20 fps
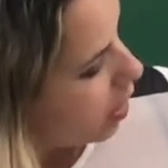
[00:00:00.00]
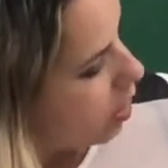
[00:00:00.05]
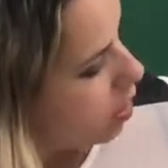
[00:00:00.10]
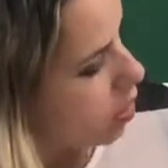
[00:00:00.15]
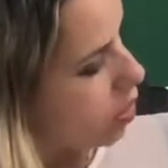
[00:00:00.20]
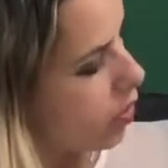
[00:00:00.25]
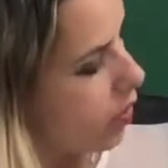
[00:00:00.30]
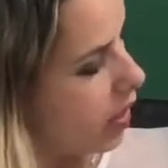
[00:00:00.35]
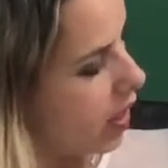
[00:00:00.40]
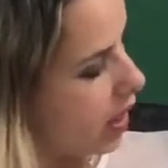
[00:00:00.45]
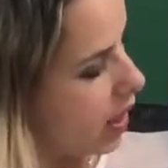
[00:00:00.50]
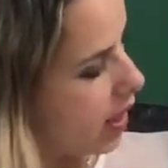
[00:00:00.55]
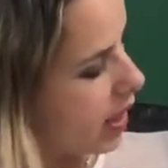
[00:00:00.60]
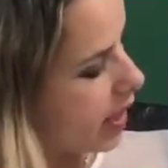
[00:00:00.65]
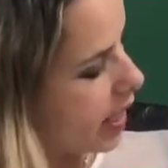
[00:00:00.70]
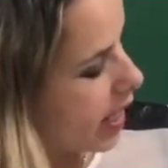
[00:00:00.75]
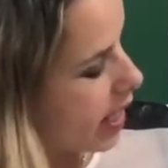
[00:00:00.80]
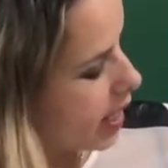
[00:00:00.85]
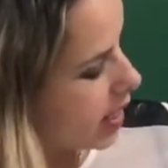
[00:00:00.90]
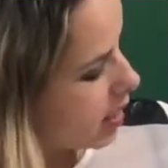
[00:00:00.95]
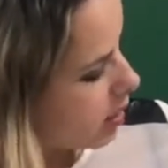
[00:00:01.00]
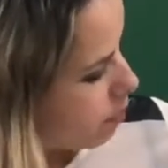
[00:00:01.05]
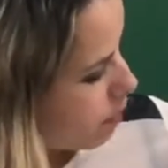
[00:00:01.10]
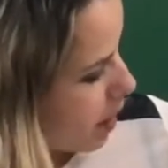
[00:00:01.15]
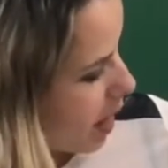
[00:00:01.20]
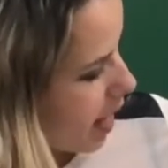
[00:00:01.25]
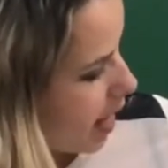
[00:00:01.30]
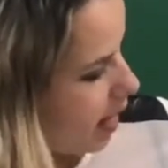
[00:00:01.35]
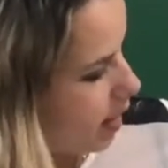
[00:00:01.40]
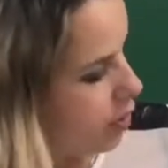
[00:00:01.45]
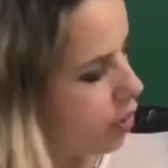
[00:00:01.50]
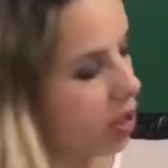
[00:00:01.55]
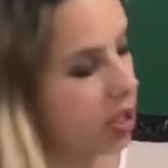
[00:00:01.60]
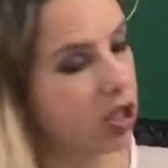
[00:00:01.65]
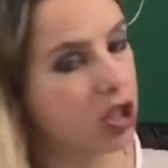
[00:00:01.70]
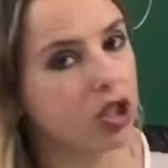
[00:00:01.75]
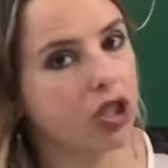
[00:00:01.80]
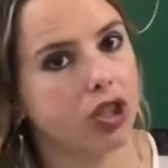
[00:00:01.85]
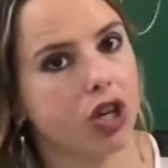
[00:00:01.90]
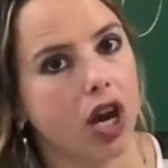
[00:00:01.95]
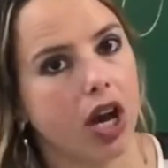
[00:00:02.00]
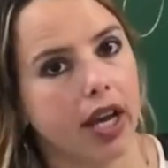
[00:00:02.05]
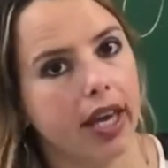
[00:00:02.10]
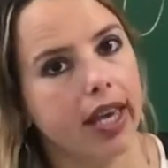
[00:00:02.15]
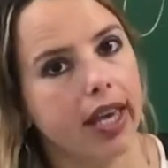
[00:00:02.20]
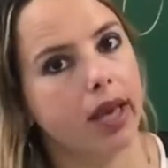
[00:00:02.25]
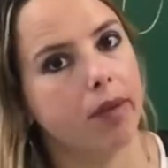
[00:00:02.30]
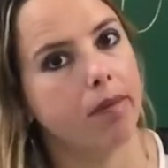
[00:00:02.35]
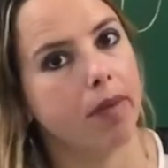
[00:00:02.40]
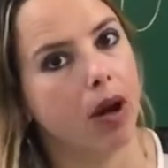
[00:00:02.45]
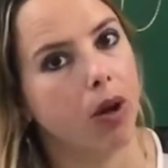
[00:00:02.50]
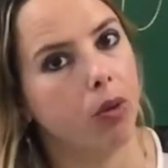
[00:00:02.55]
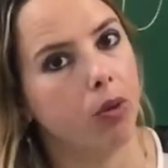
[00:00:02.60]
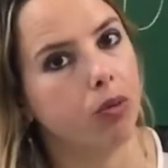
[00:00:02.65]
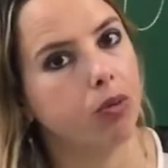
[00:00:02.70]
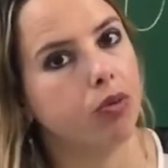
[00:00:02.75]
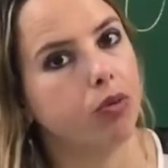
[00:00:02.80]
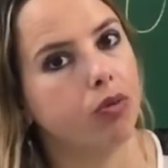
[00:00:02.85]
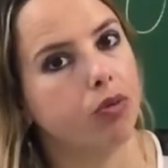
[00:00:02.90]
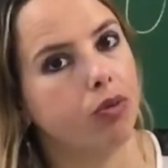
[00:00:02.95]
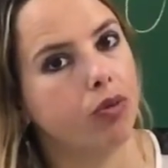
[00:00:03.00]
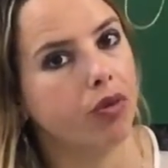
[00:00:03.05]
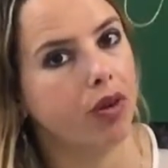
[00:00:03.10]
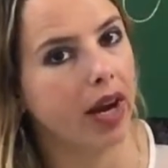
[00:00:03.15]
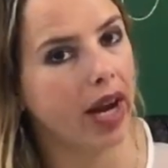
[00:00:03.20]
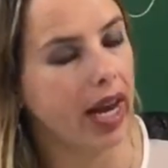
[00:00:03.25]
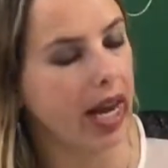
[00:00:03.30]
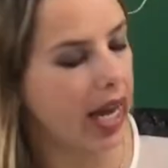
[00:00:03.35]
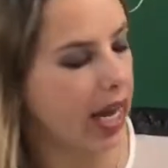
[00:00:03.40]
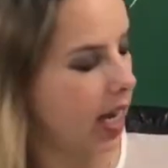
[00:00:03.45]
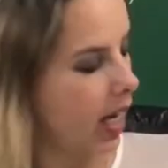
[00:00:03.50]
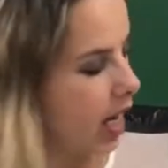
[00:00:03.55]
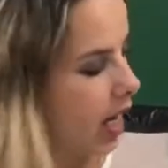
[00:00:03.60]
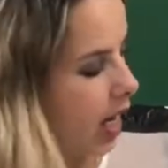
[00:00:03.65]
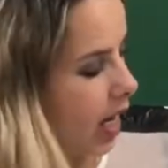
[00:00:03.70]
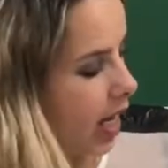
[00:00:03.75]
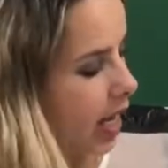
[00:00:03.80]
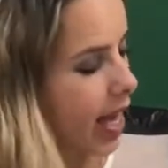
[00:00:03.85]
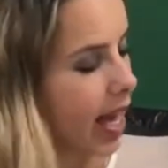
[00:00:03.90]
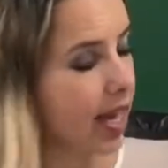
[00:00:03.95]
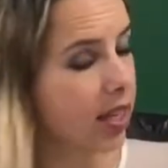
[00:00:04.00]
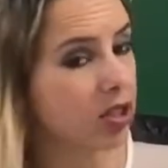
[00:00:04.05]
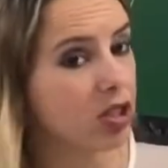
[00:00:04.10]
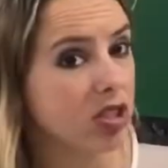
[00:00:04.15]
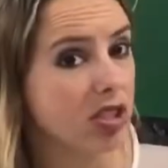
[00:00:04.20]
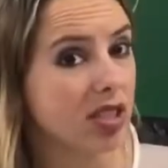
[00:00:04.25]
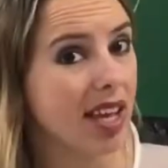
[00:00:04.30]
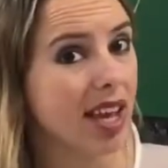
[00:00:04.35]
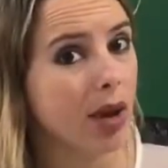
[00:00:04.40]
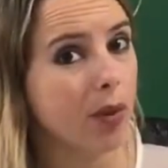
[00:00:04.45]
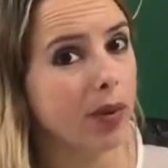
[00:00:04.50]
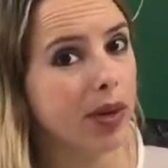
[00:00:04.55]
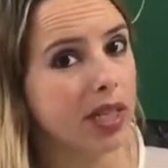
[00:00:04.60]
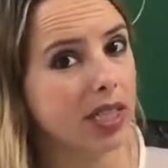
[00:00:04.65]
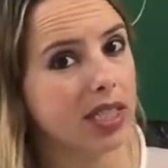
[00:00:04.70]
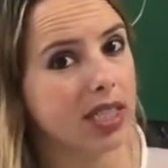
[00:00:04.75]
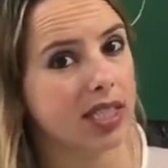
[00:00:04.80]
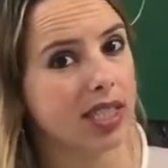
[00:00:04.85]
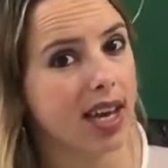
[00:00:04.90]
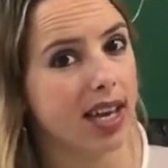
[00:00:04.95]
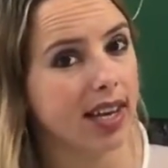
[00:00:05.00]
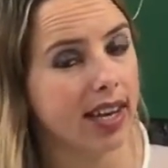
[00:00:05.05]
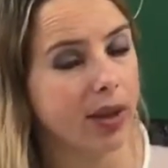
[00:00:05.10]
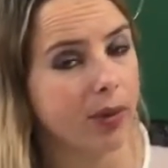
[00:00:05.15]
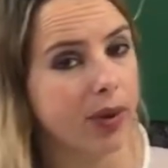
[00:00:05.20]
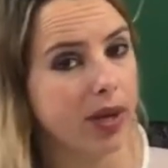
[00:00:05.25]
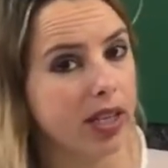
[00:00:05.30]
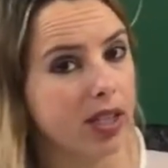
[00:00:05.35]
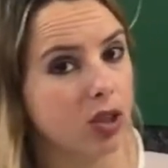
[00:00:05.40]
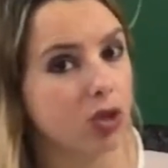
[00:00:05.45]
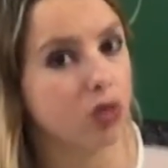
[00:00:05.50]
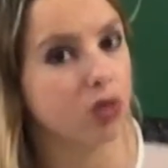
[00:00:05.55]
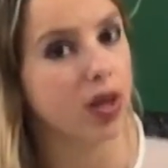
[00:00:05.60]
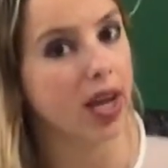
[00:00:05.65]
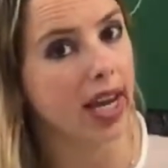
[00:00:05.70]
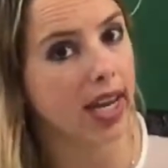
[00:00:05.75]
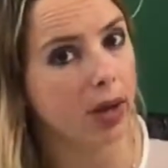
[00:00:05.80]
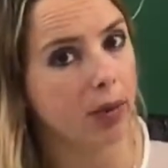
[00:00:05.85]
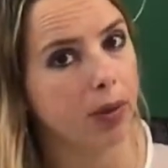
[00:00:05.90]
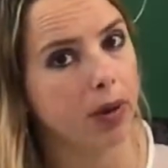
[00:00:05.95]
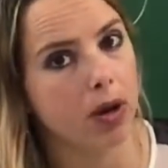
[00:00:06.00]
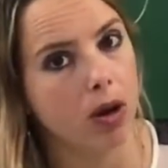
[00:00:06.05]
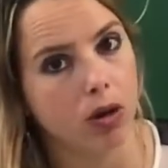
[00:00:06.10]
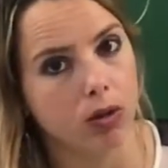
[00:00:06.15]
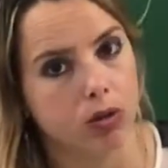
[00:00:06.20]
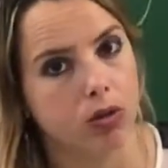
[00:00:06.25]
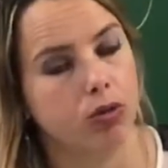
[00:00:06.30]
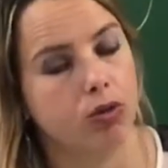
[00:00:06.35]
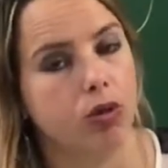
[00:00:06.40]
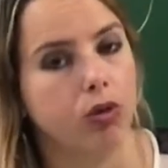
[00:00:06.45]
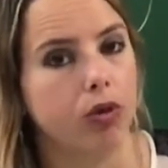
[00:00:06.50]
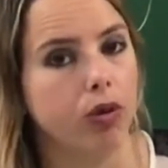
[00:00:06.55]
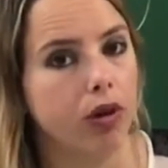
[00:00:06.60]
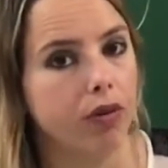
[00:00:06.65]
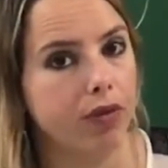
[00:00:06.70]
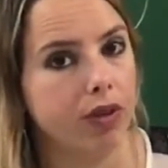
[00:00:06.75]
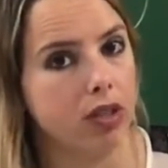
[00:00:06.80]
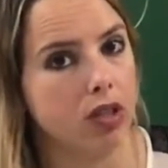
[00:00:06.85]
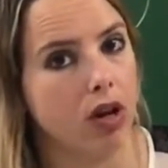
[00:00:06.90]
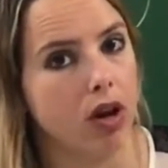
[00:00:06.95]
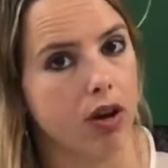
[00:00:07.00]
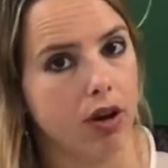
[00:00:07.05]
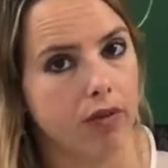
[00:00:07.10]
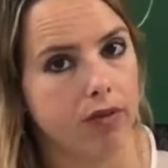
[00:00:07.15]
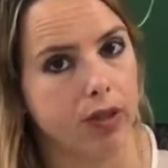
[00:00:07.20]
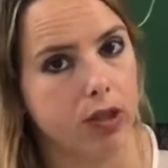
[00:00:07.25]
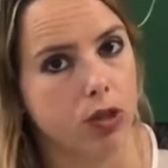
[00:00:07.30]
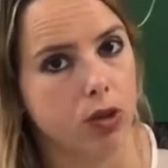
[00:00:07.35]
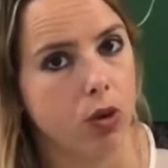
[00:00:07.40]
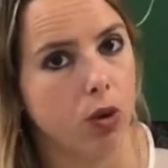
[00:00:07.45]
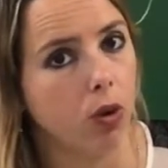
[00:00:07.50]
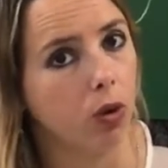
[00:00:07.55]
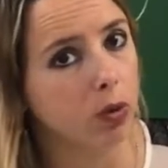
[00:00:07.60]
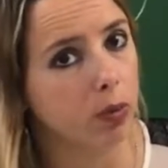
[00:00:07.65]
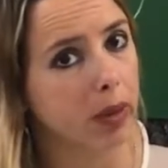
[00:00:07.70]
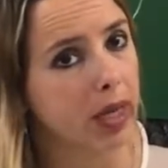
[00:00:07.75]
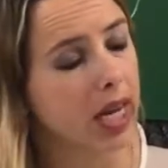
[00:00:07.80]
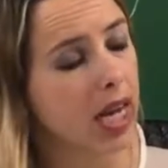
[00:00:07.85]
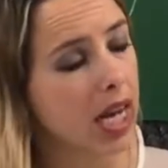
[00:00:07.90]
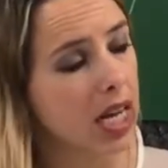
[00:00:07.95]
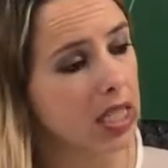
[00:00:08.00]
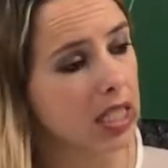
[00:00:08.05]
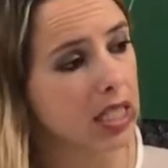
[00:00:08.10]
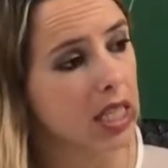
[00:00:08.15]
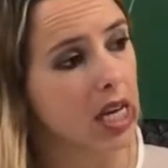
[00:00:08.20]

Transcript: So in this page, it's talking about rain. And again, just like when it's sunny, when it's rainy, we also don't know if it's hot or if it's cold, because